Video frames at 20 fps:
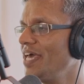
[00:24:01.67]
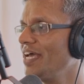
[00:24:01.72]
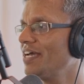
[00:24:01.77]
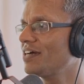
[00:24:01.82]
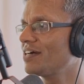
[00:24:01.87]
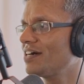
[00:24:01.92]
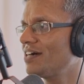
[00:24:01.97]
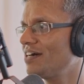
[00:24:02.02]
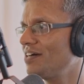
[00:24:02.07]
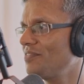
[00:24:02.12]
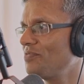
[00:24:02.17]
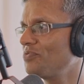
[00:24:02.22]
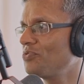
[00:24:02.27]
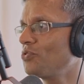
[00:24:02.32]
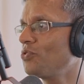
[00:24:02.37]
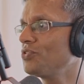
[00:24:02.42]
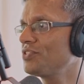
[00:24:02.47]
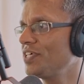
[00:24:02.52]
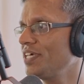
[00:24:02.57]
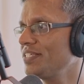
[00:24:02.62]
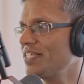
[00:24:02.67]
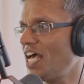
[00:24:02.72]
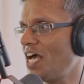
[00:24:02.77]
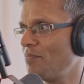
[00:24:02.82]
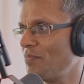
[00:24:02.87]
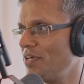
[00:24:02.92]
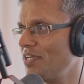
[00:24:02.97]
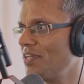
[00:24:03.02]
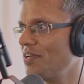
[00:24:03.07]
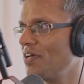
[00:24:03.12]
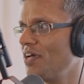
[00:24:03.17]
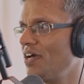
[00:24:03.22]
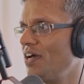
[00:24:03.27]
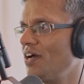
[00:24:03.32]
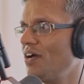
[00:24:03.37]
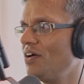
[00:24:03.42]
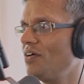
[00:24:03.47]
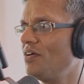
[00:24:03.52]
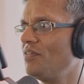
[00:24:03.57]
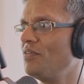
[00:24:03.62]
make those things happen,
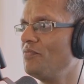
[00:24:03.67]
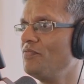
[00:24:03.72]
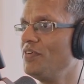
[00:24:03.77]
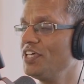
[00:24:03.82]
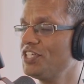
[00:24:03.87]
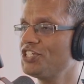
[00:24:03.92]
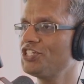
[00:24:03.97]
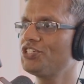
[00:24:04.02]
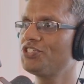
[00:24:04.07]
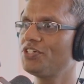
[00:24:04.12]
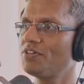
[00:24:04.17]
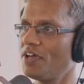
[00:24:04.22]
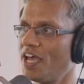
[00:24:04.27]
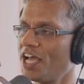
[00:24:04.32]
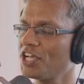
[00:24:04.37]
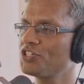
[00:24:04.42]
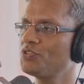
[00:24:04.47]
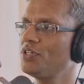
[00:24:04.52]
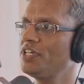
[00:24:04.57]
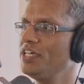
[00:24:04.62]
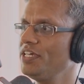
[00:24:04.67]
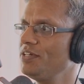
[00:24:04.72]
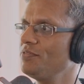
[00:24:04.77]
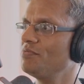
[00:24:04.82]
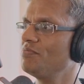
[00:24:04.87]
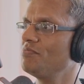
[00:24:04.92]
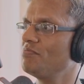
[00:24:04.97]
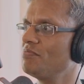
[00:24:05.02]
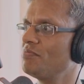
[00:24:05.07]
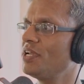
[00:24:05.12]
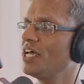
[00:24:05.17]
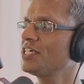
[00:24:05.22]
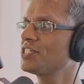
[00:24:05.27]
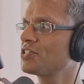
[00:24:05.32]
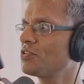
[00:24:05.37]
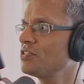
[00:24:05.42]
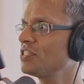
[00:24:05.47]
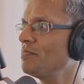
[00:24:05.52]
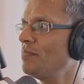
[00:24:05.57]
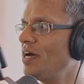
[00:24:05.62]
which actually
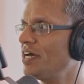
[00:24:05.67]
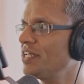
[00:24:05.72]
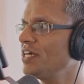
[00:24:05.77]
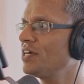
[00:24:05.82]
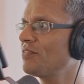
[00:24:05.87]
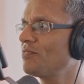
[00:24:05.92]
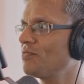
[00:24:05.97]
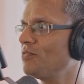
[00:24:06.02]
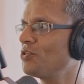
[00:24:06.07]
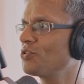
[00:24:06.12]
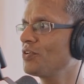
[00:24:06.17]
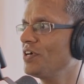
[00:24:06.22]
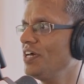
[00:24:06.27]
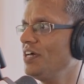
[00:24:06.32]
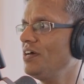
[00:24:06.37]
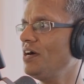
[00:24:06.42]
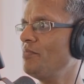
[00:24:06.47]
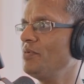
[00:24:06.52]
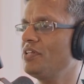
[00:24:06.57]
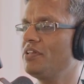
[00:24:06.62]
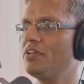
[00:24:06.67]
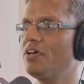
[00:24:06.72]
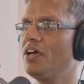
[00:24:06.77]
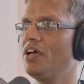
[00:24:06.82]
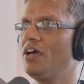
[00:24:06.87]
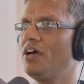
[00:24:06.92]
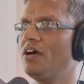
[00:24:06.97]
breaks down the barrier for, okay, I mean,